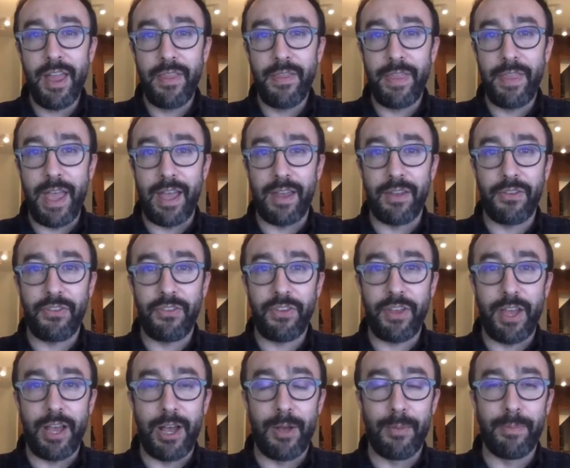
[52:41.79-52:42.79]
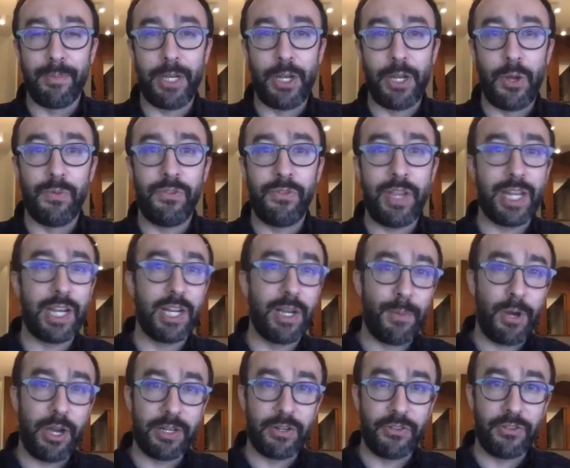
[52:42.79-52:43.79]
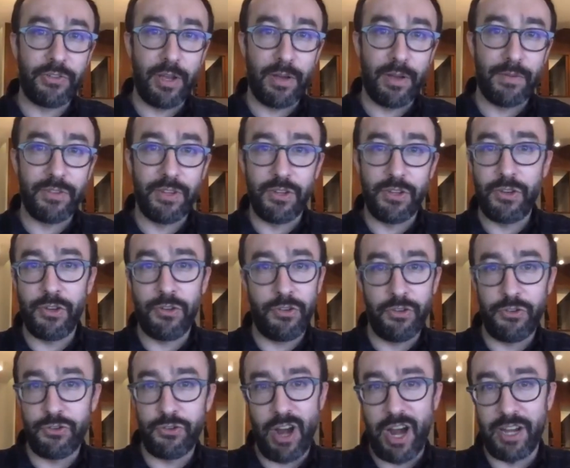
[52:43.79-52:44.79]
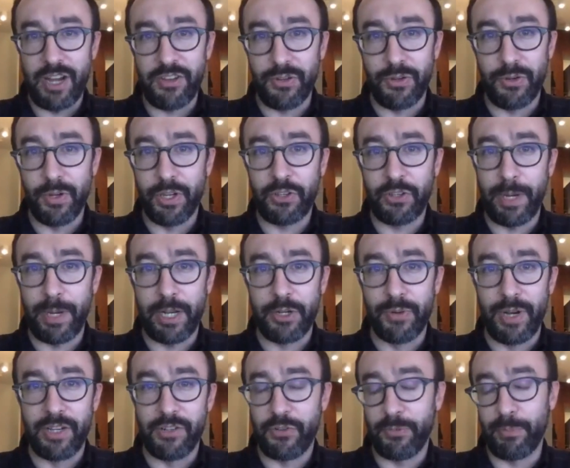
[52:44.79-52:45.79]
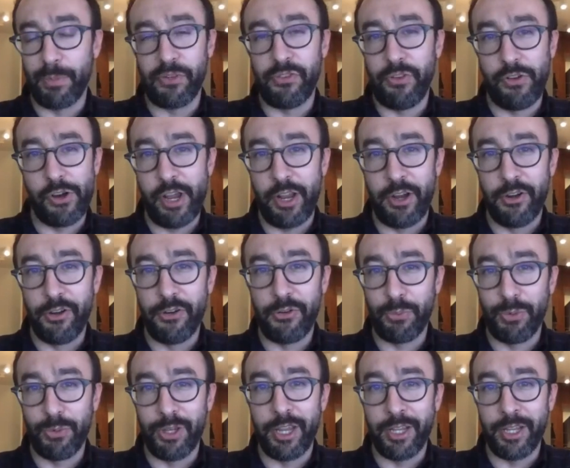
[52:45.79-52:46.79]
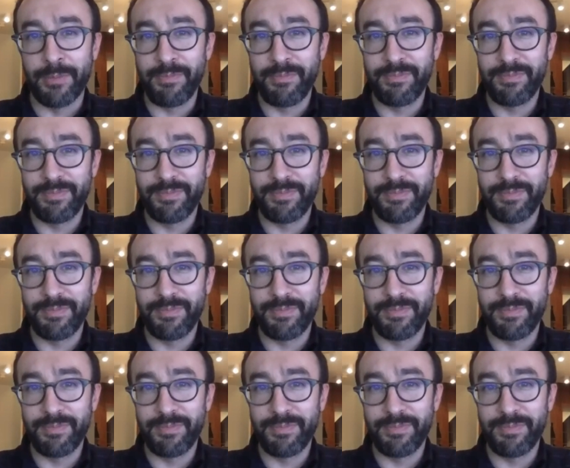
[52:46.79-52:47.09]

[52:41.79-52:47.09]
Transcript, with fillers: that um, you know, take it upon yourself to to try to expand your range as much as your editors will let you.